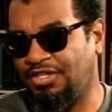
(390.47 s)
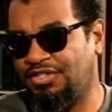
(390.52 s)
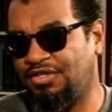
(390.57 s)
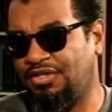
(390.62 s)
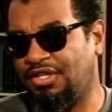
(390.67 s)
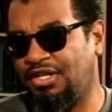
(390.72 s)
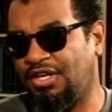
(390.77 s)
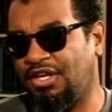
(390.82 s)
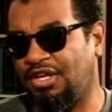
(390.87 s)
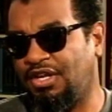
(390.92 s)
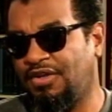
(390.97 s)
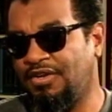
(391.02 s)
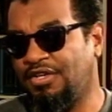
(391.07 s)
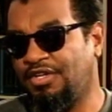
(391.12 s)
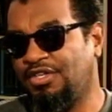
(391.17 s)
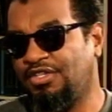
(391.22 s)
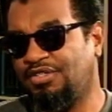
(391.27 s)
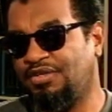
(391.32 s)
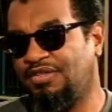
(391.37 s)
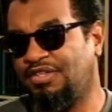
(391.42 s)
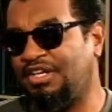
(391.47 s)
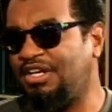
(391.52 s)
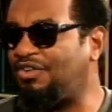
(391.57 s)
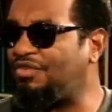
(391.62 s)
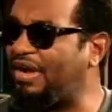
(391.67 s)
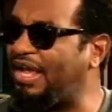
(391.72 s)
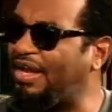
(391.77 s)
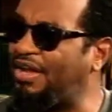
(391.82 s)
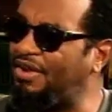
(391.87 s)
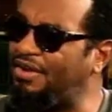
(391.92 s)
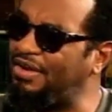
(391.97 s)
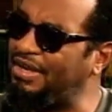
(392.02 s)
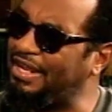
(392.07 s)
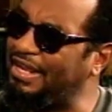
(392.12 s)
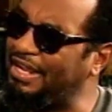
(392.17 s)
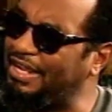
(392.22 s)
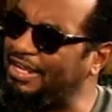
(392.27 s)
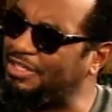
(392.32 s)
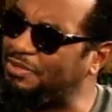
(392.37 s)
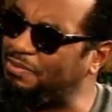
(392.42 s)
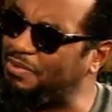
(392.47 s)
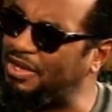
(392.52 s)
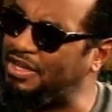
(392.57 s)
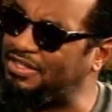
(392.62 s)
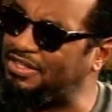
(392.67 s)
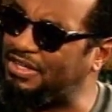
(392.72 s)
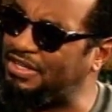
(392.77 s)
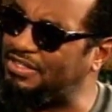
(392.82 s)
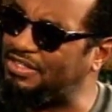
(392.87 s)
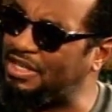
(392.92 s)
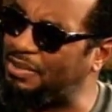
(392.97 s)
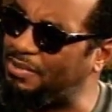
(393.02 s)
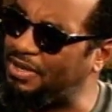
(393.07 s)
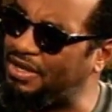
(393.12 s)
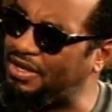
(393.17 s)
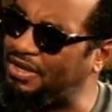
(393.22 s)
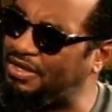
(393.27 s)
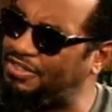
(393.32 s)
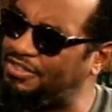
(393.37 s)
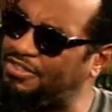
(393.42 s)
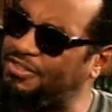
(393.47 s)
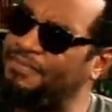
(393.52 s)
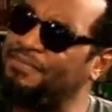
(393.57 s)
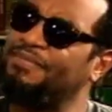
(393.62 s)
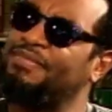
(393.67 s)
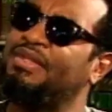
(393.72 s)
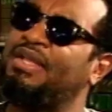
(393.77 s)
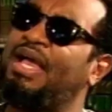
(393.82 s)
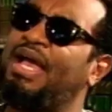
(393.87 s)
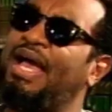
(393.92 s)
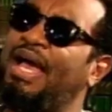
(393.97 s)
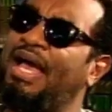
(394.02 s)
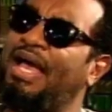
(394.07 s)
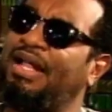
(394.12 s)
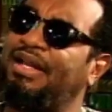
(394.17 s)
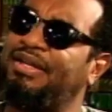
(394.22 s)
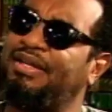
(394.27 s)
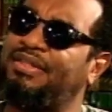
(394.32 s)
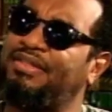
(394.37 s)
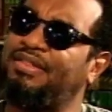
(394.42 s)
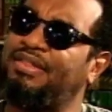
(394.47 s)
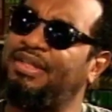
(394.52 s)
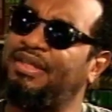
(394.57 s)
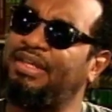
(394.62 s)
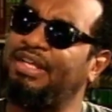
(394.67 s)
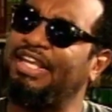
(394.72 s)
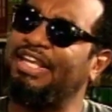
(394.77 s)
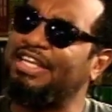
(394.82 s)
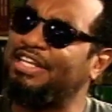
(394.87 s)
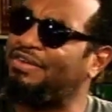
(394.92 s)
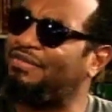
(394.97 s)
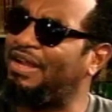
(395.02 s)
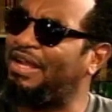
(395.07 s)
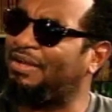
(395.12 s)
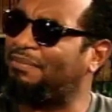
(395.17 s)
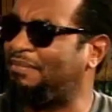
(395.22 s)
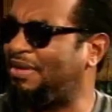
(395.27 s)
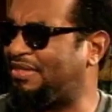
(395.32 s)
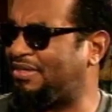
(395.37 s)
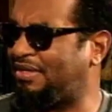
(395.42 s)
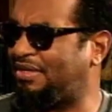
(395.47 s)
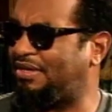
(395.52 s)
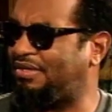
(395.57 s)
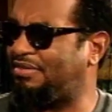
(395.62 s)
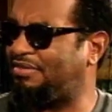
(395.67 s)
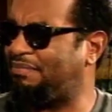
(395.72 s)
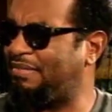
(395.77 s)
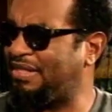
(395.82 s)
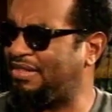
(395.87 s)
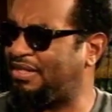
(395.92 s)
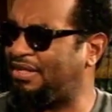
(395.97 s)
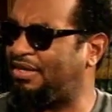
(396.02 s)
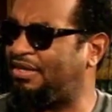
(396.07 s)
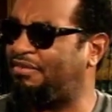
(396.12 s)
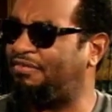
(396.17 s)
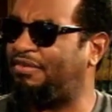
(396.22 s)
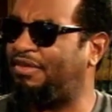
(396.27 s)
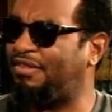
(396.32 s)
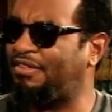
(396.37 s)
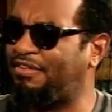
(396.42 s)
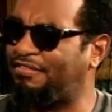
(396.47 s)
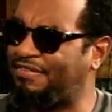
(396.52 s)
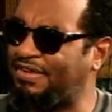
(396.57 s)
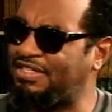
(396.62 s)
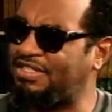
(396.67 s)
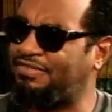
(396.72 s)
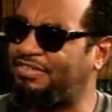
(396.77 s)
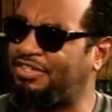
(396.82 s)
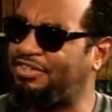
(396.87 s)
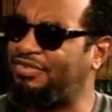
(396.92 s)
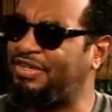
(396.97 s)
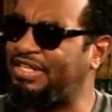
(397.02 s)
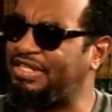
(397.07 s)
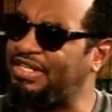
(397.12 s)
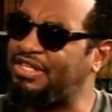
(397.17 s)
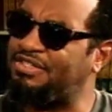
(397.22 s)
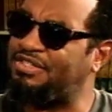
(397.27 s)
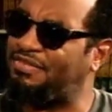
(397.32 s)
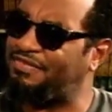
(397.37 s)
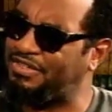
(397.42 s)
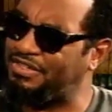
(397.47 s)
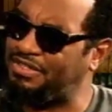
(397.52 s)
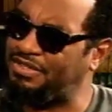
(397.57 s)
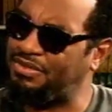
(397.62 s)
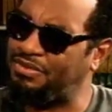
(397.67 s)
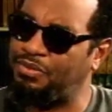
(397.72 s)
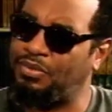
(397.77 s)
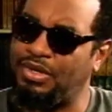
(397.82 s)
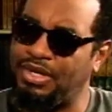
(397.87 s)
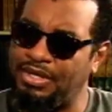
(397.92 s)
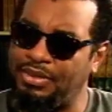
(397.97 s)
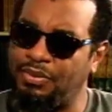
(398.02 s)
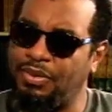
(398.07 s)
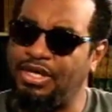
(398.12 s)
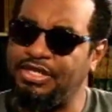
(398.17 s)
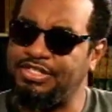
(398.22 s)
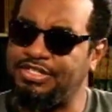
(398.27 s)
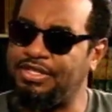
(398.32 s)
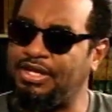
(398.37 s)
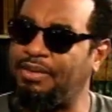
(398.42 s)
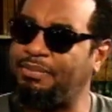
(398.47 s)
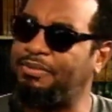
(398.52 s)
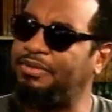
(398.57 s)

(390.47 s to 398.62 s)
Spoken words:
So the direct learning experience at the seminars and the indirect method of the festival and reading and stuff is in one stop.